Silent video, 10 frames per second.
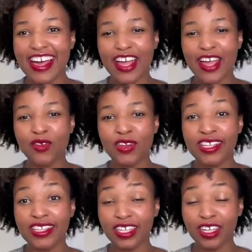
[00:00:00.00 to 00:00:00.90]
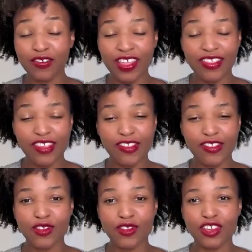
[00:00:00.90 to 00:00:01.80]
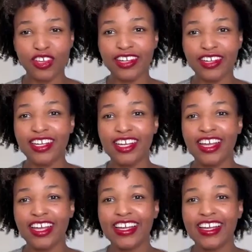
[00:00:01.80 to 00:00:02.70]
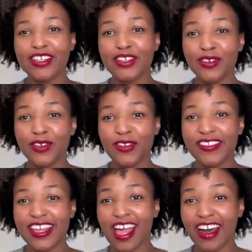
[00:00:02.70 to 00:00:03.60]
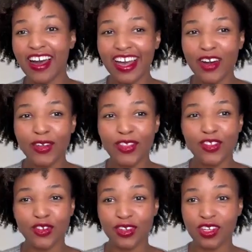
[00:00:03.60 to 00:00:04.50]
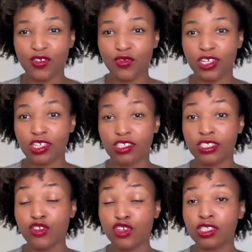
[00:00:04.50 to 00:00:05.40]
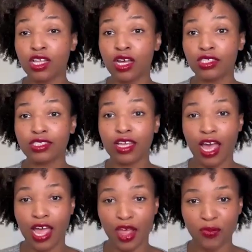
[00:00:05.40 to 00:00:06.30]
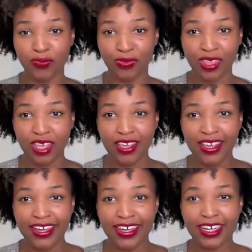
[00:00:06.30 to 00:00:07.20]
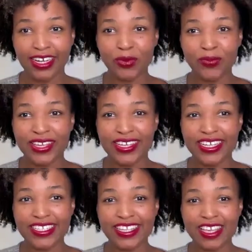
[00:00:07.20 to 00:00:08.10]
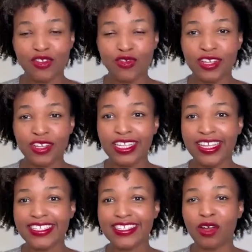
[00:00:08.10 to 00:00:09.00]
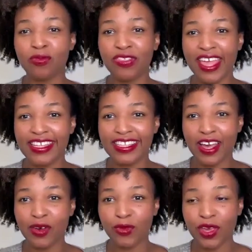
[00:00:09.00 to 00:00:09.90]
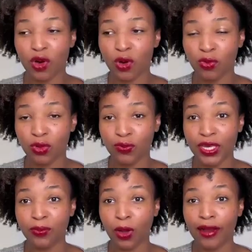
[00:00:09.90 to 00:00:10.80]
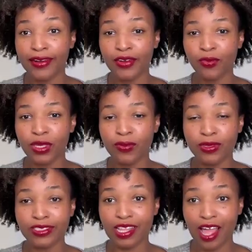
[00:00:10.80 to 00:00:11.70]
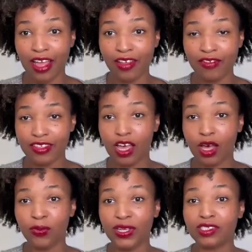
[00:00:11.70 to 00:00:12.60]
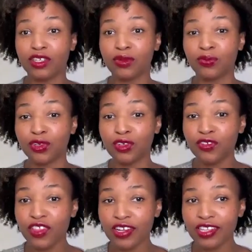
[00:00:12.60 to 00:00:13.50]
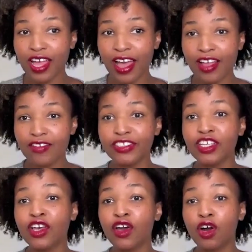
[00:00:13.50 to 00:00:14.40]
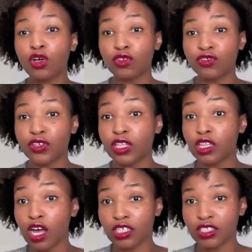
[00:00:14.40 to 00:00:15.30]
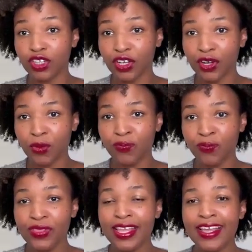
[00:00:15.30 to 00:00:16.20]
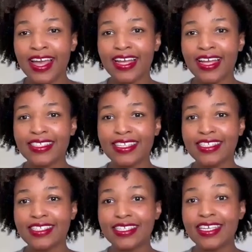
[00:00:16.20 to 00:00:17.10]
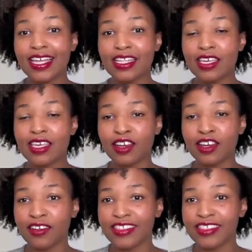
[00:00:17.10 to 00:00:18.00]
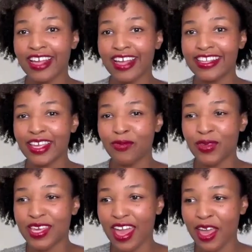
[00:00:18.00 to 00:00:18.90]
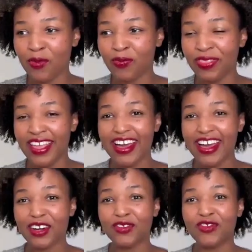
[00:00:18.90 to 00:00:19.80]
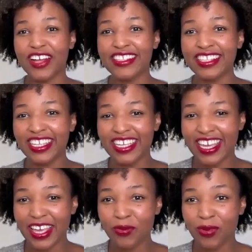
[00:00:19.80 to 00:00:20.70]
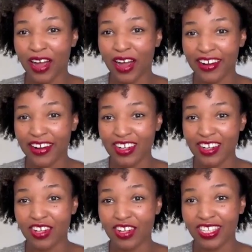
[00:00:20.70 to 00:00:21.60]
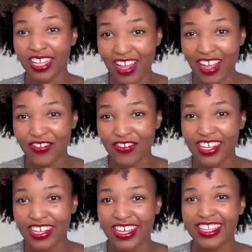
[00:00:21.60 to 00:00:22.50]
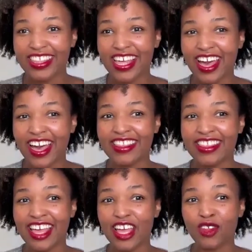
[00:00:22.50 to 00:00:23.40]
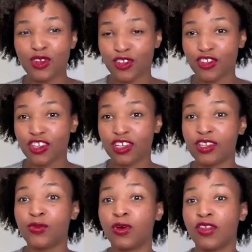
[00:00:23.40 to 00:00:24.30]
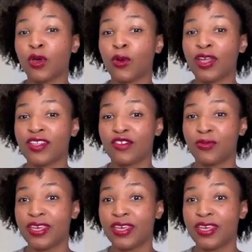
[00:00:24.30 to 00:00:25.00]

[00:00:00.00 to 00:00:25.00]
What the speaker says: I really love that this user used and hung out with Zerene for such a long time, because it's really something that we hope will be a part of people's lives, helping to improve their lives over the long term. And to see and hear that it became a friendly part of their life that they understood was going to